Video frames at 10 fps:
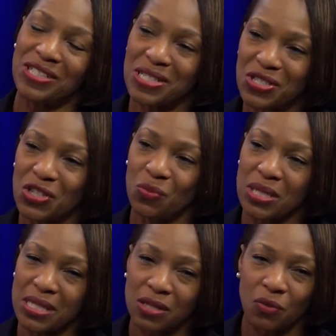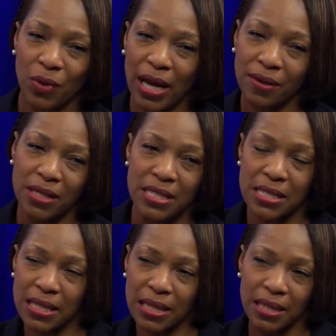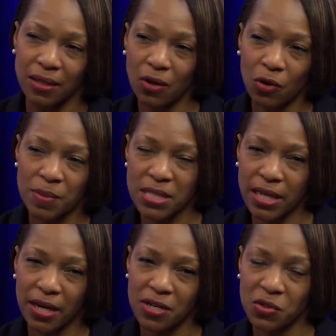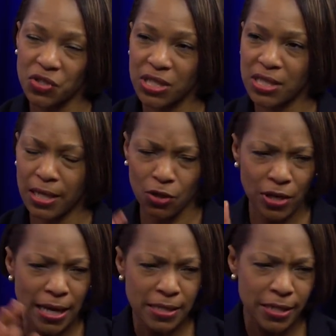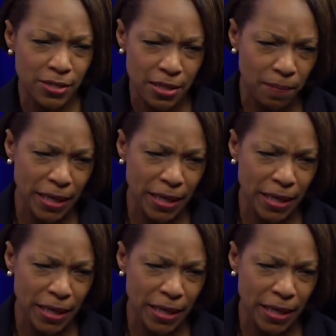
I just, you know, would sit around and sneak and go upstairs. And she said, Go downstairs in the